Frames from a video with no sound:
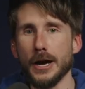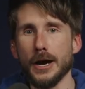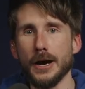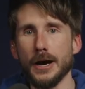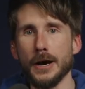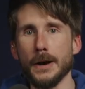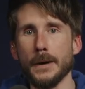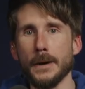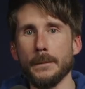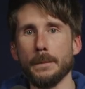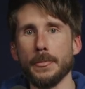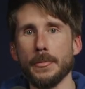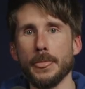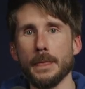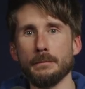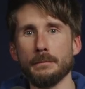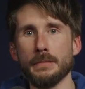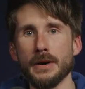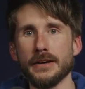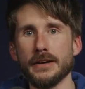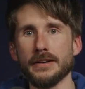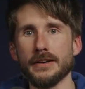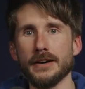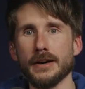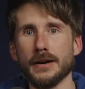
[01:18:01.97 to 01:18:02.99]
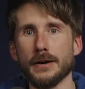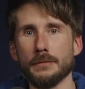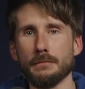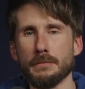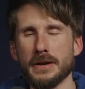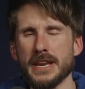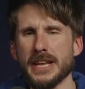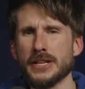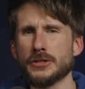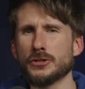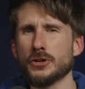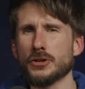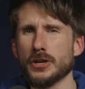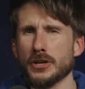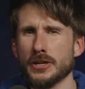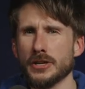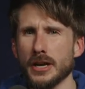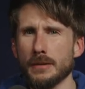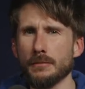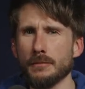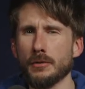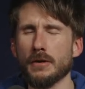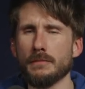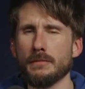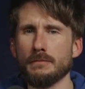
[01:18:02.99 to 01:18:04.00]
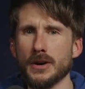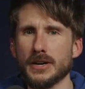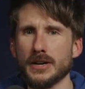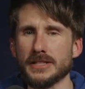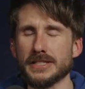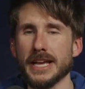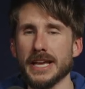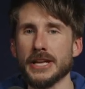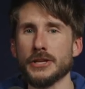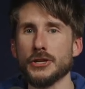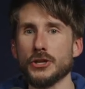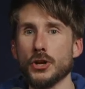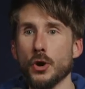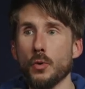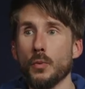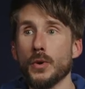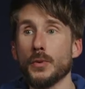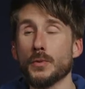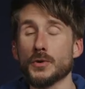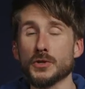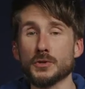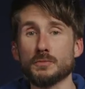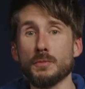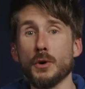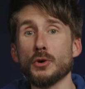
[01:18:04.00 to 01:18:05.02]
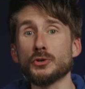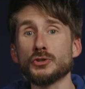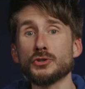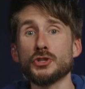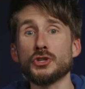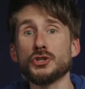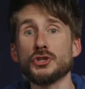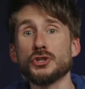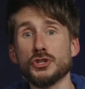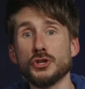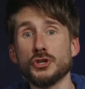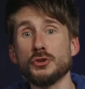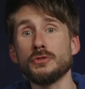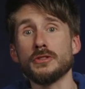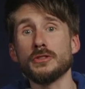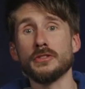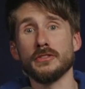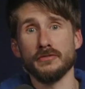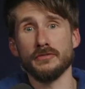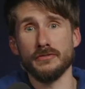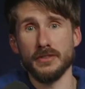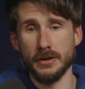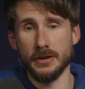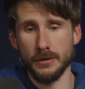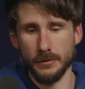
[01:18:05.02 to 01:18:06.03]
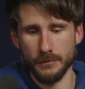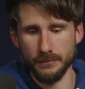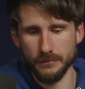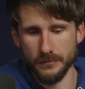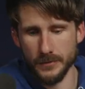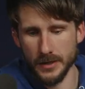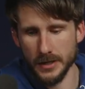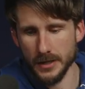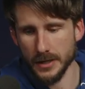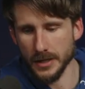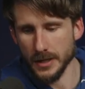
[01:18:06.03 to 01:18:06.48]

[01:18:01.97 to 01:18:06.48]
Um, but uh, but it took a number of months, and you know we were supposed to shoot the film